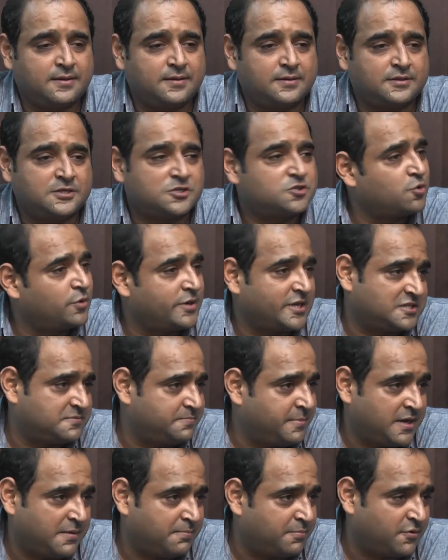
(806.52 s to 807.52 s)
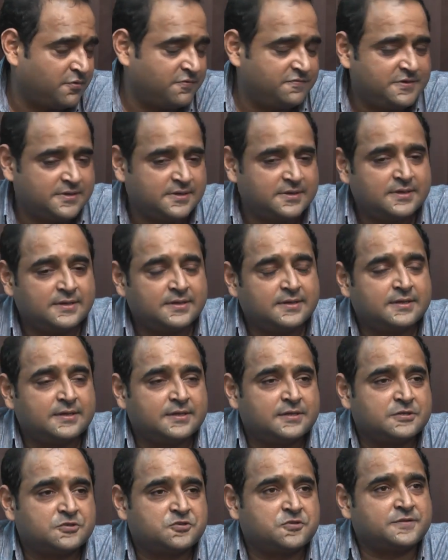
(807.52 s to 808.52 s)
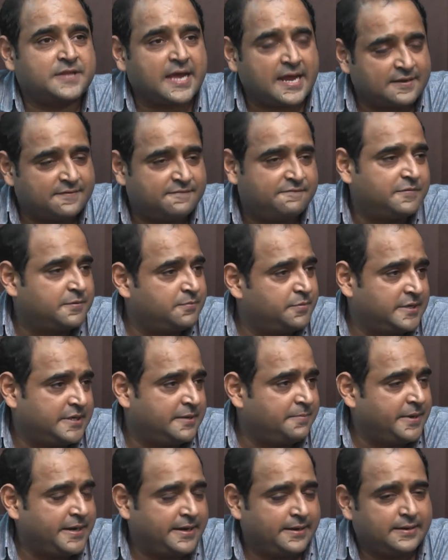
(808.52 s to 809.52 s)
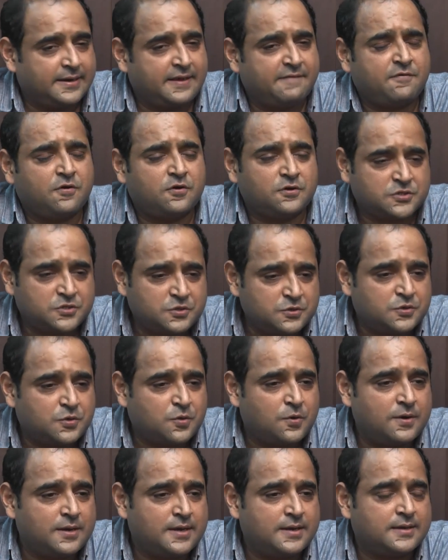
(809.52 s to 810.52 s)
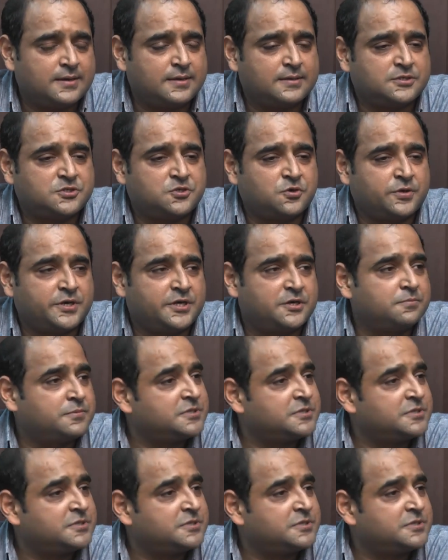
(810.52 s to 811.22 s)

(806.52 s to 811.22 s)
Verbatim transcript: and the story has been approved. So that would be immediate. I've also told a story to